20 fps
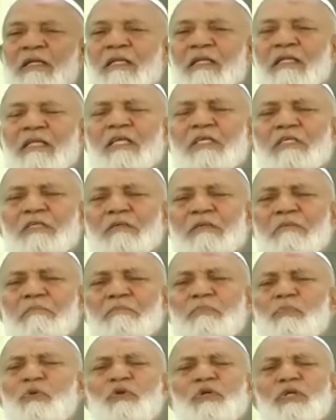this
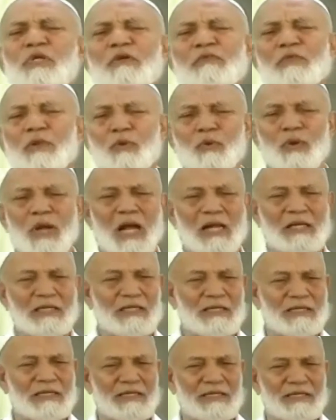beauty of the Quran.
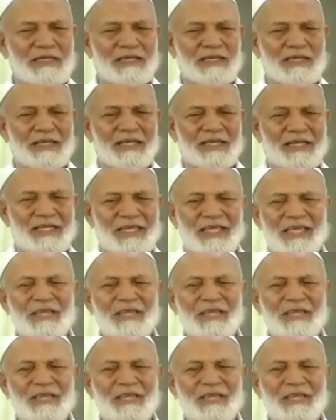He